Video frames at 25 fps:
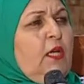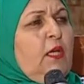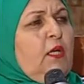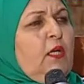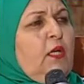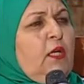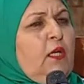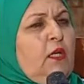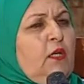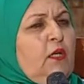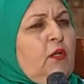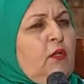
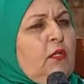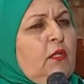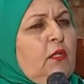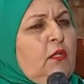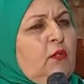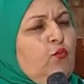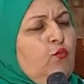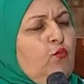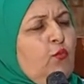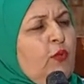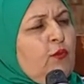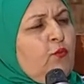
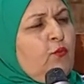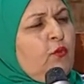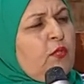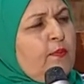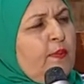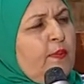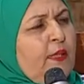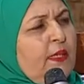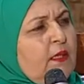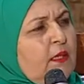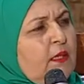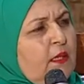One was
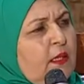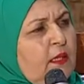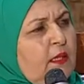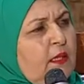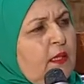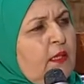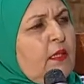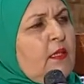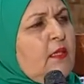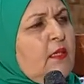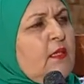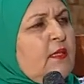built in
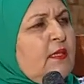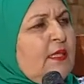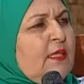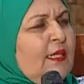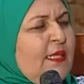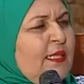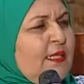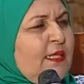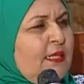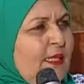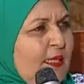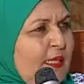the
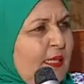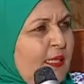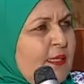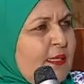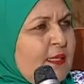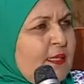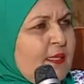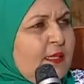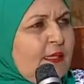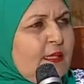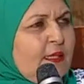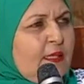
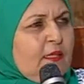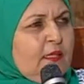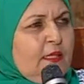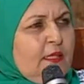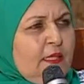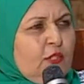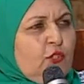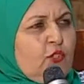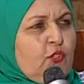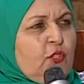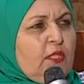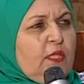16th
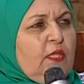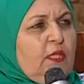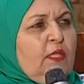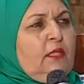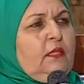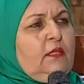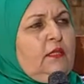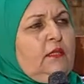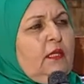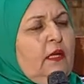century,